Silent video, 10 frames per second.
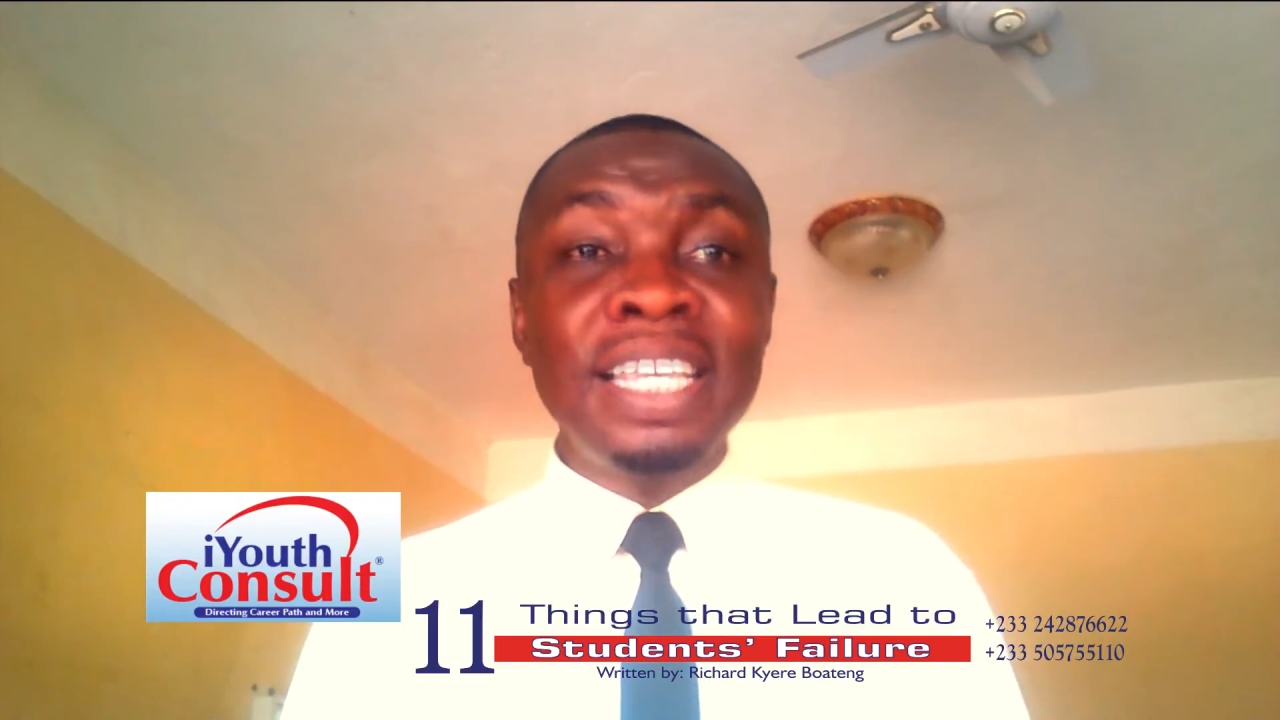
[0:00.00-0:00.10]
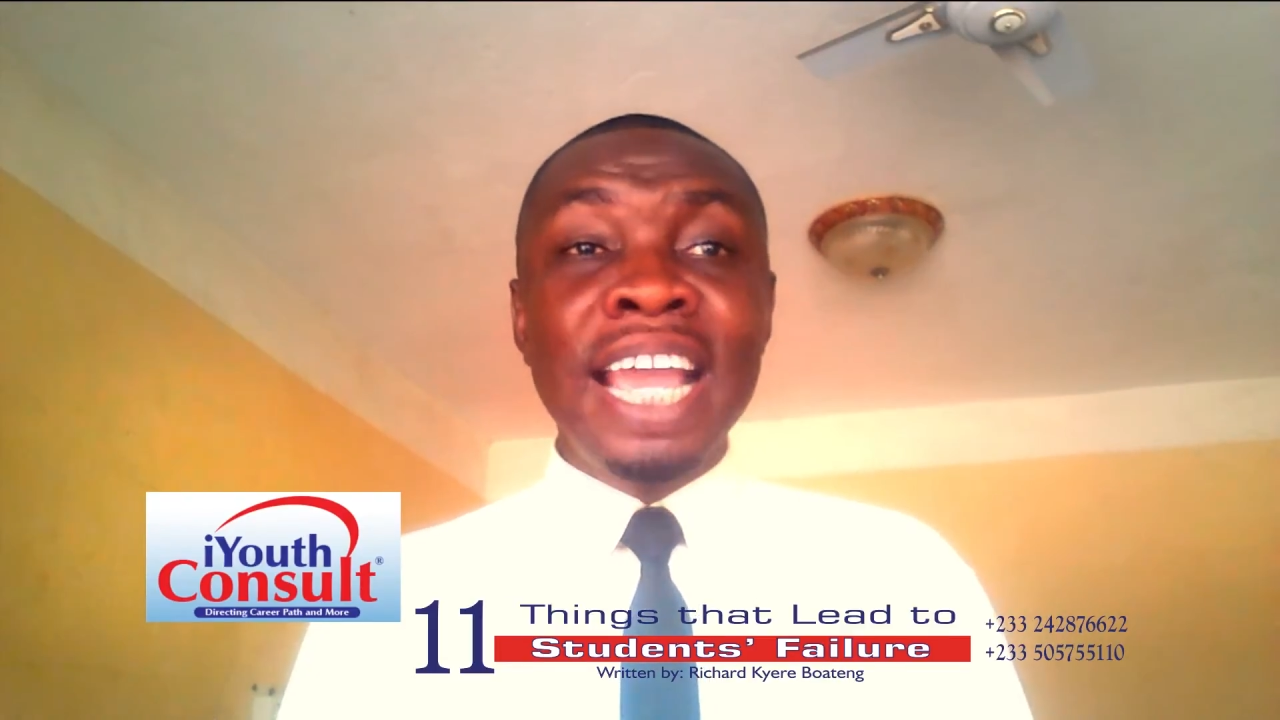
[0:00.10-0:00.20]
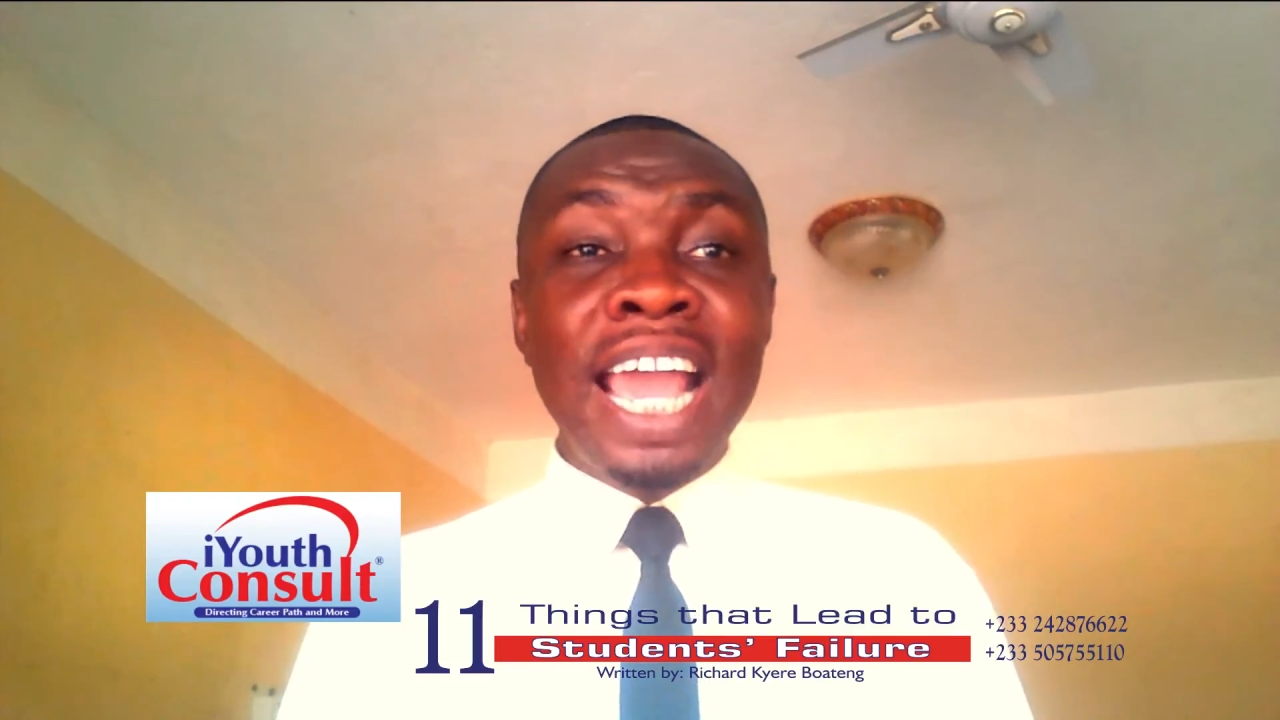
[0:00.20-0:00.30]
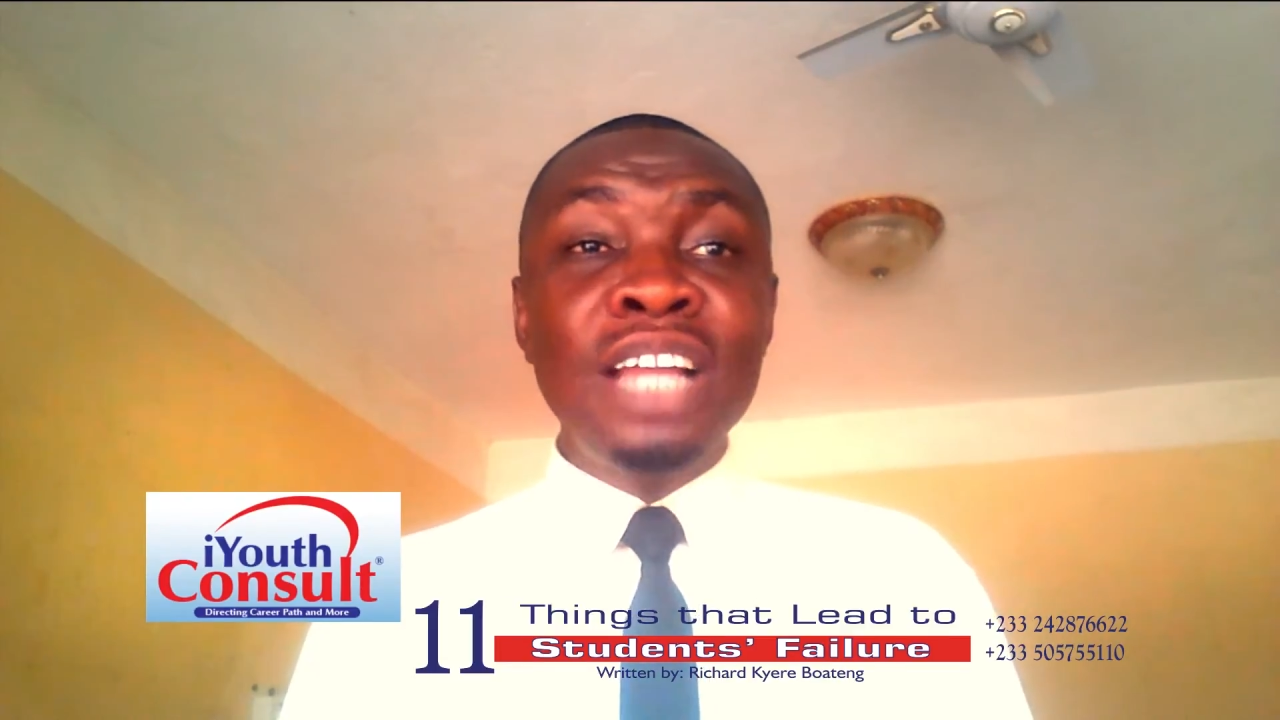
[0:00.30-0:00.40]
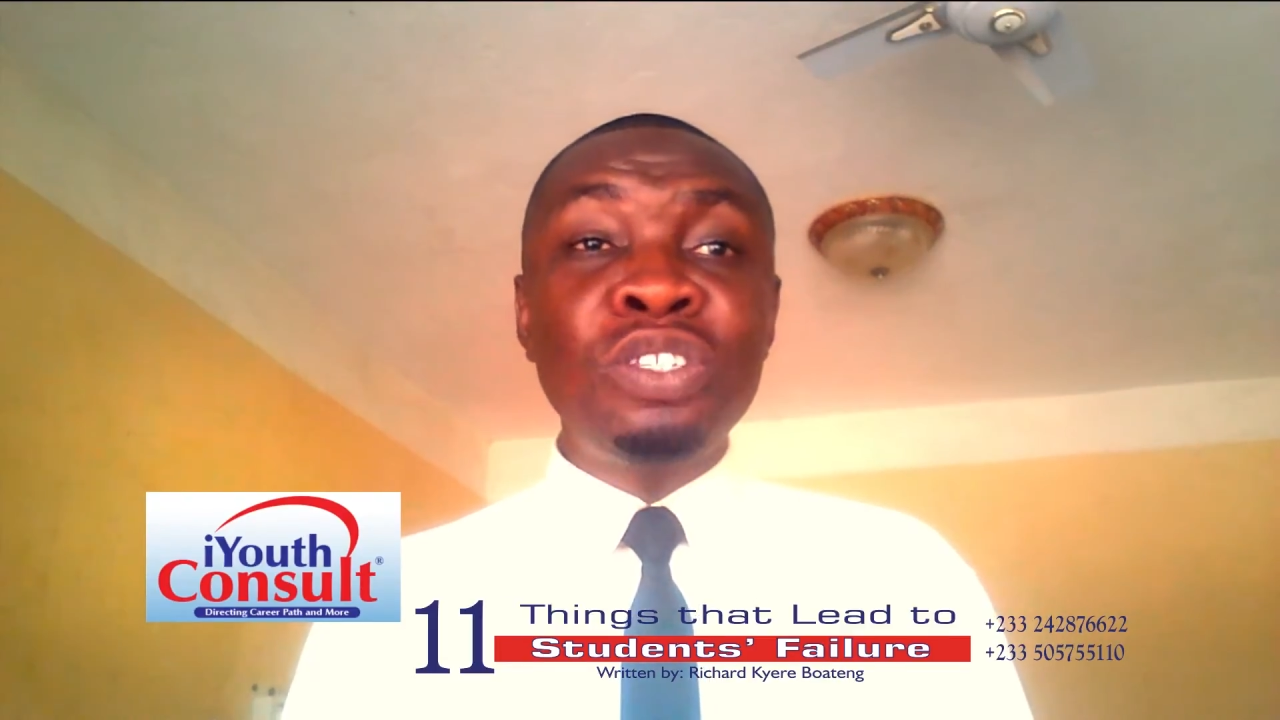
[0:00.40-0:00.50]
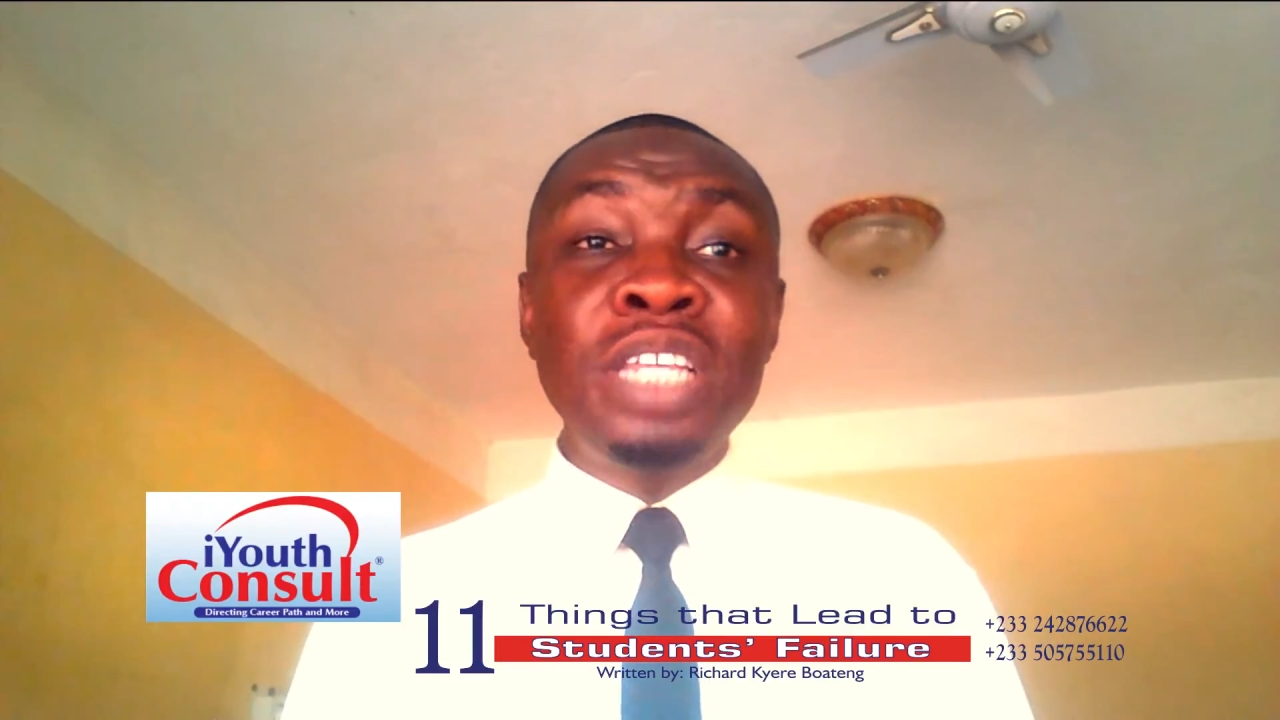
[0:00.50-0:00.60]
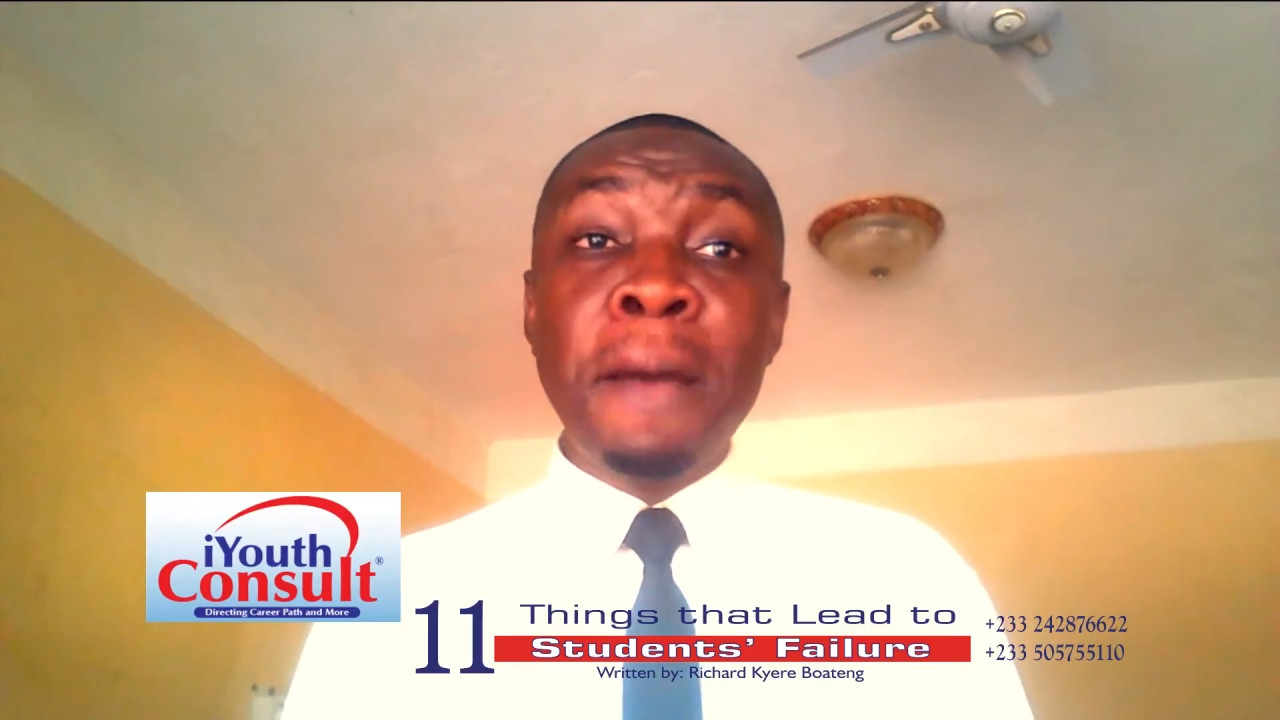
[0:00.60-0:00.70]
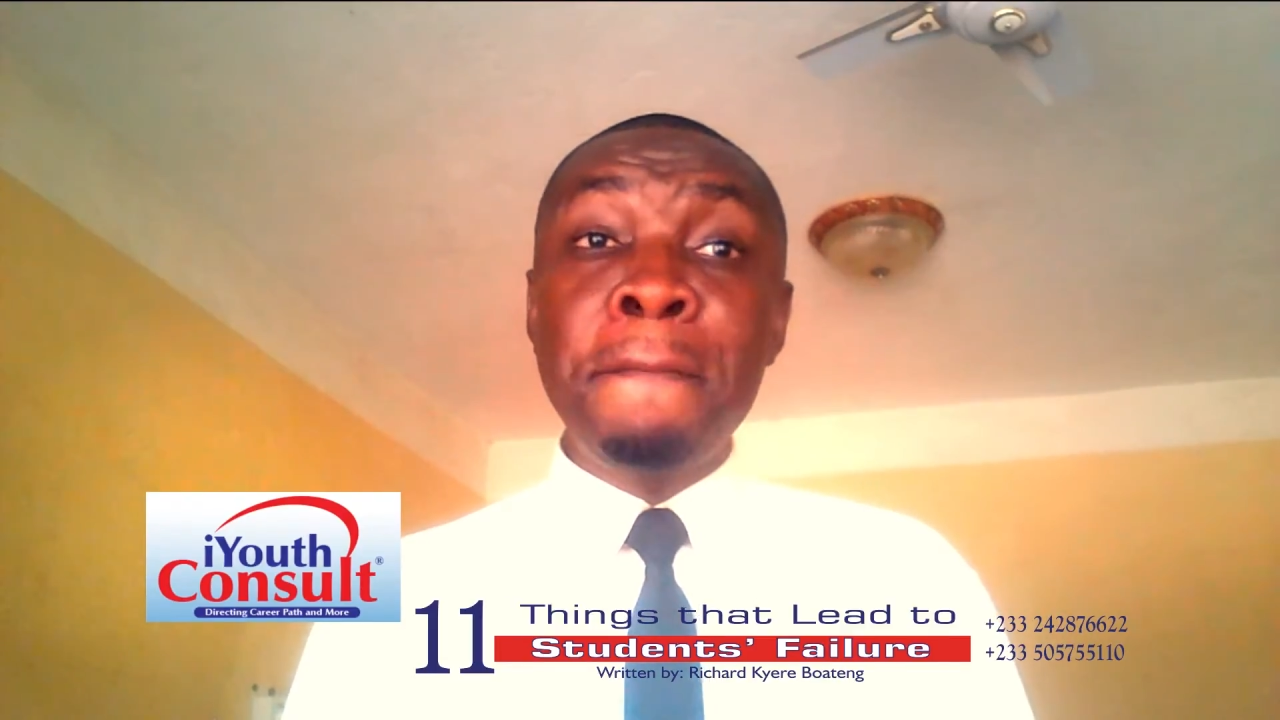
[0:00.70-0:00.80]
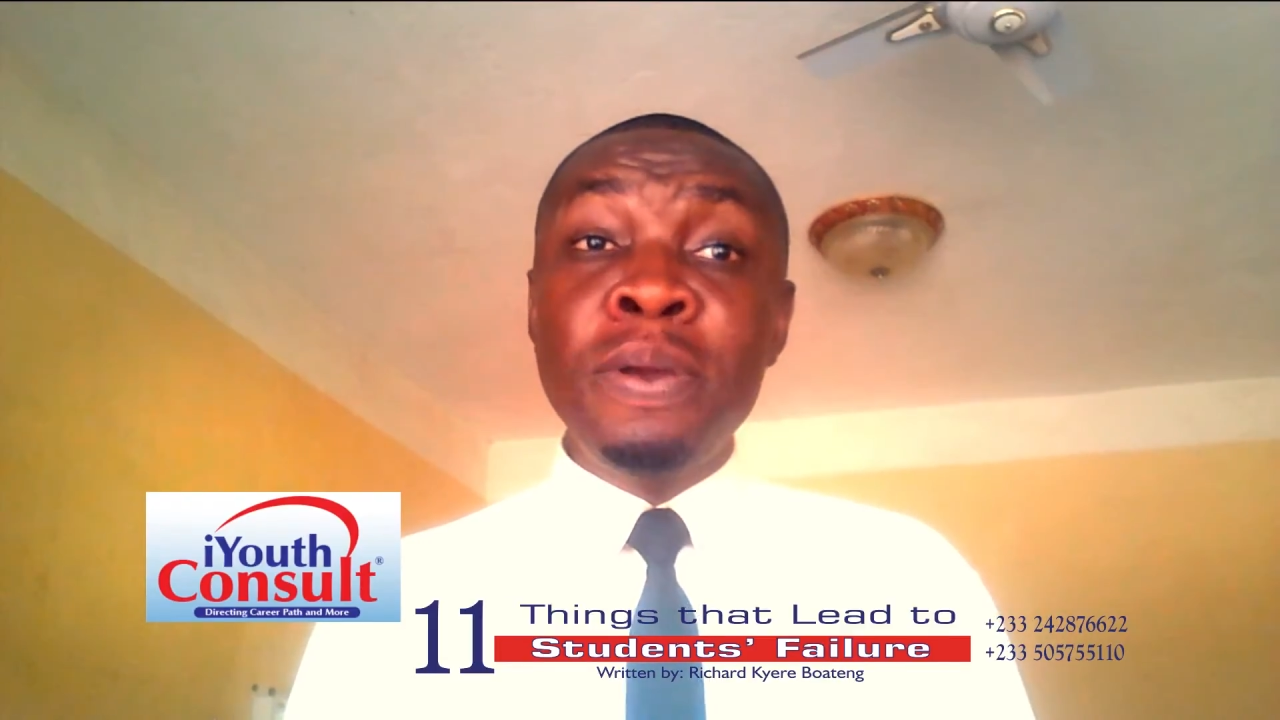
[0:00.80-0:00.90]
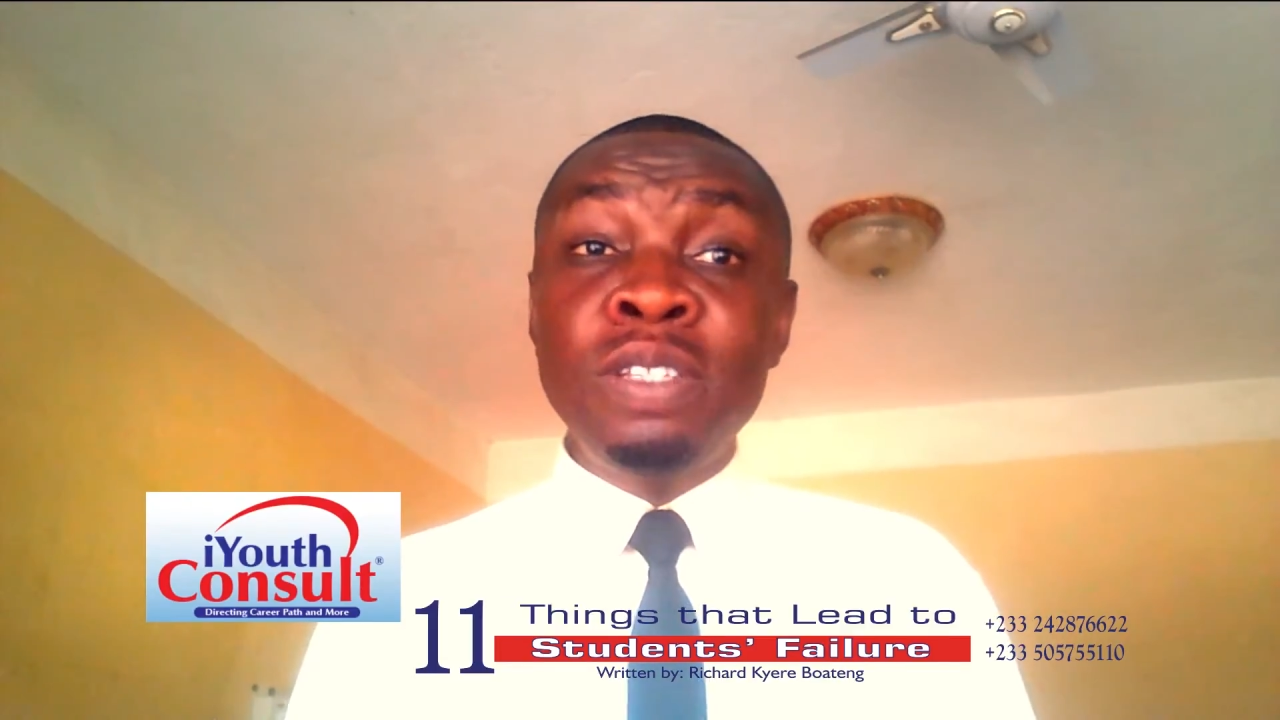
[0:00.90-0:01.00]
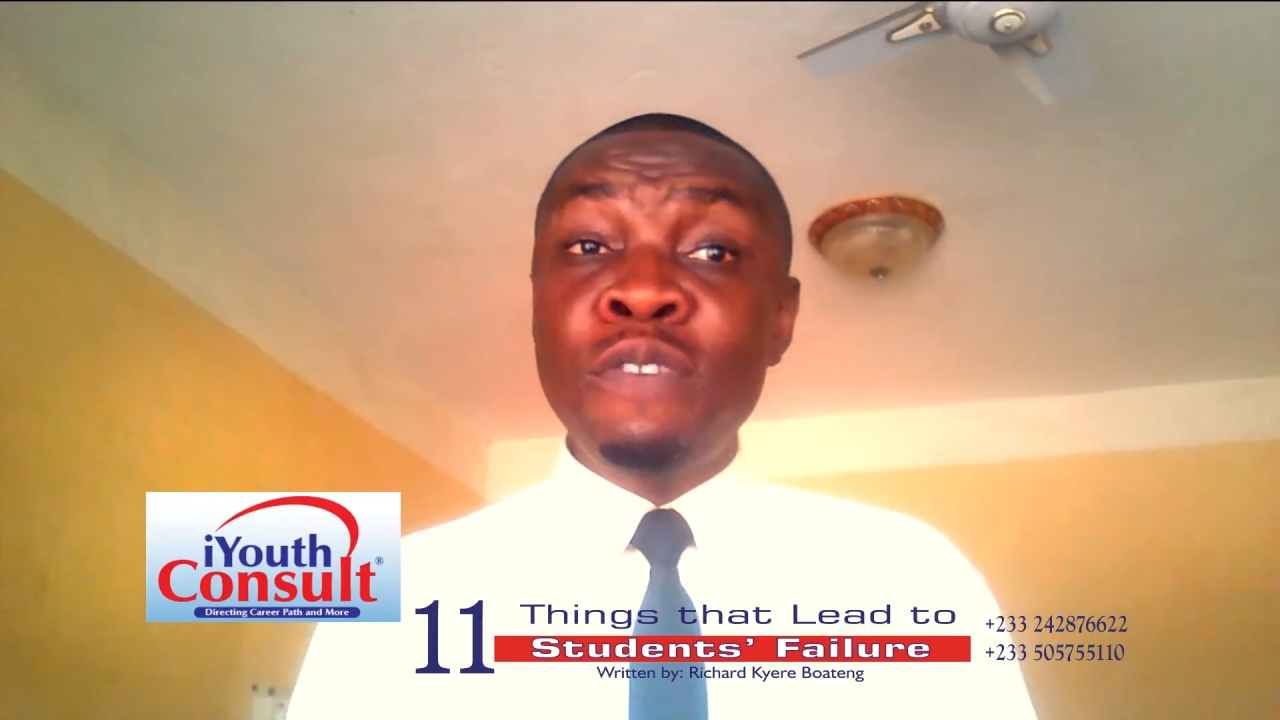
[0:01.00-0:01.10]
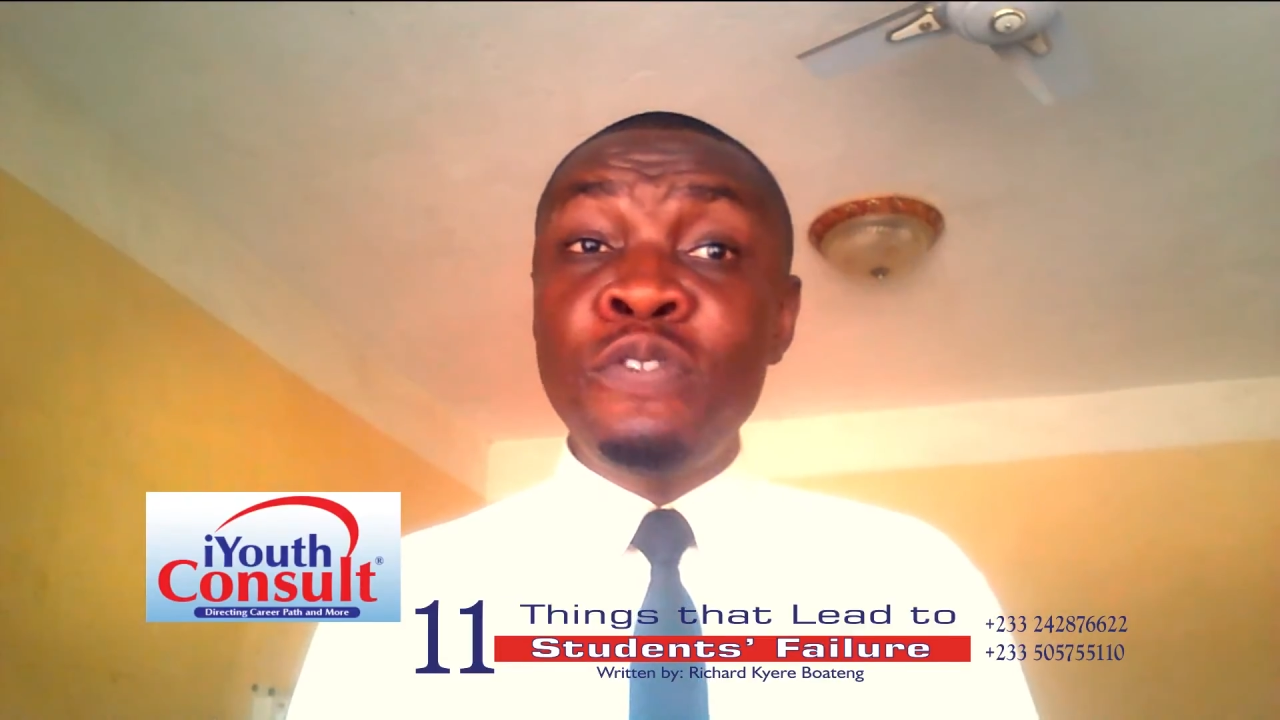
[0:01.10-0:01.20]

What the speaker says: and to their beautiful